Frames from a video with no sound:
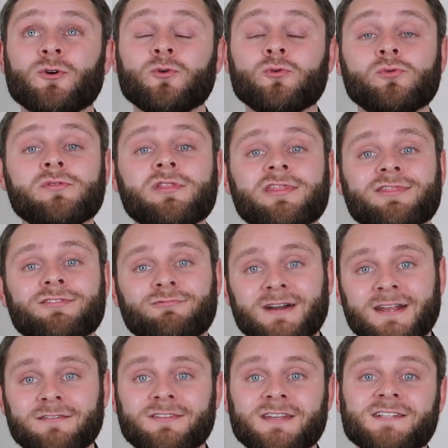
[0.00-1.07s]
all
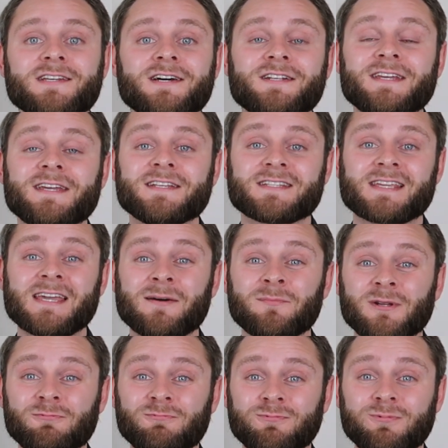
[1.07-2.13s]
3 of these ideas can
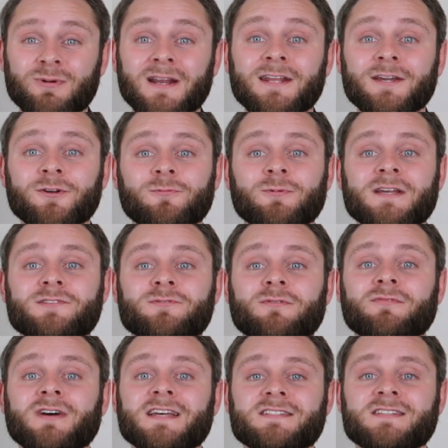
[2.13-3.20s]
be really good ways to
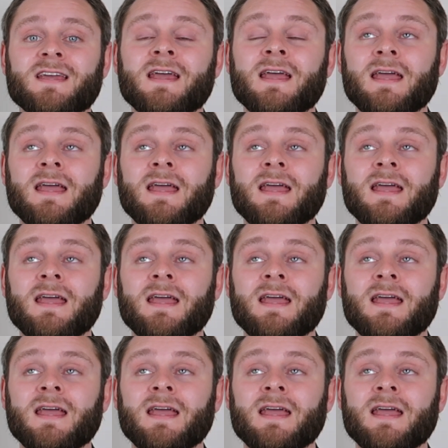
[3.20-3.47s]
invest,